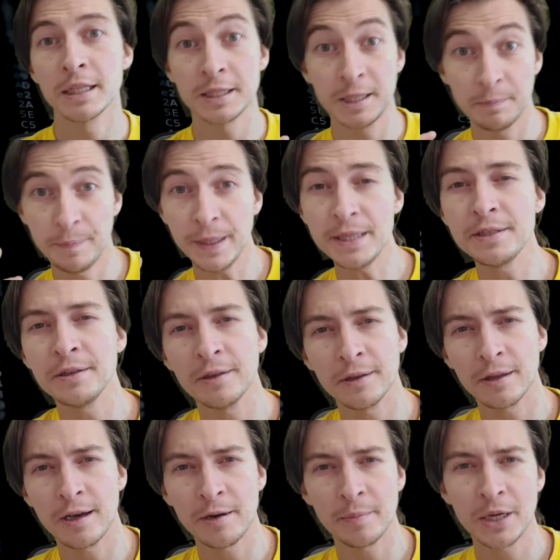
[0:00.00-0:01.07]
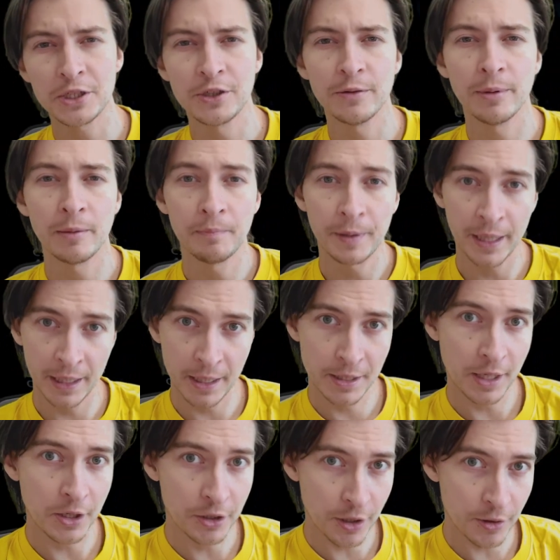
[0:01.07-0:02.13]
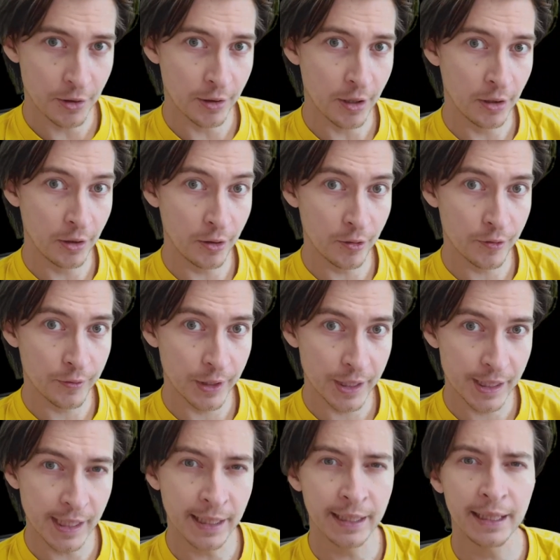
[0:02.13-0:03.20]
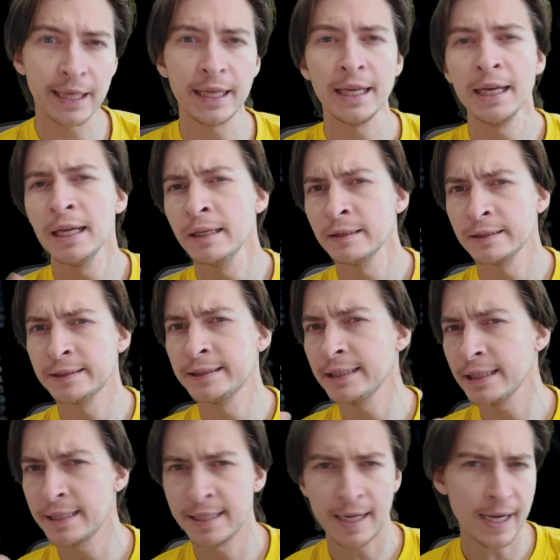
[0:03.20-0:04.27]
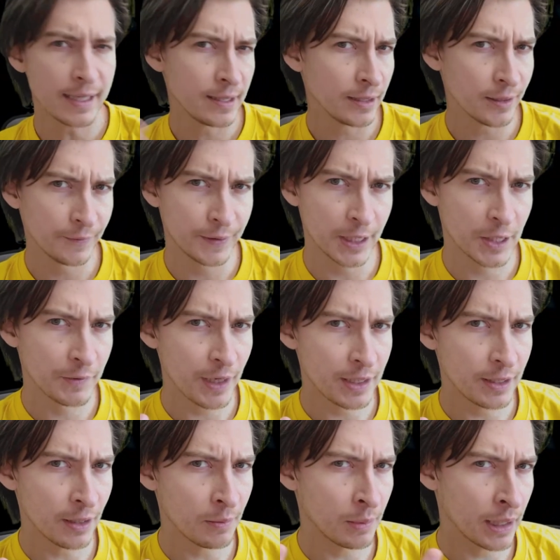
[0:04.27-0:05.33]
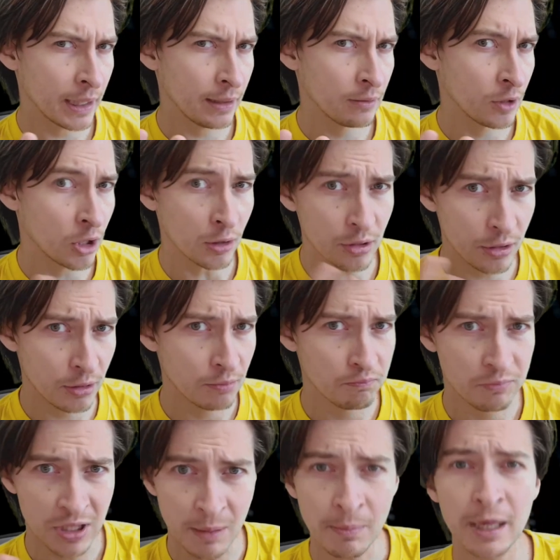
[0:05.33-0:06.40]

Depending on how much you've been paying attention to the news recently, the title of this video might cause some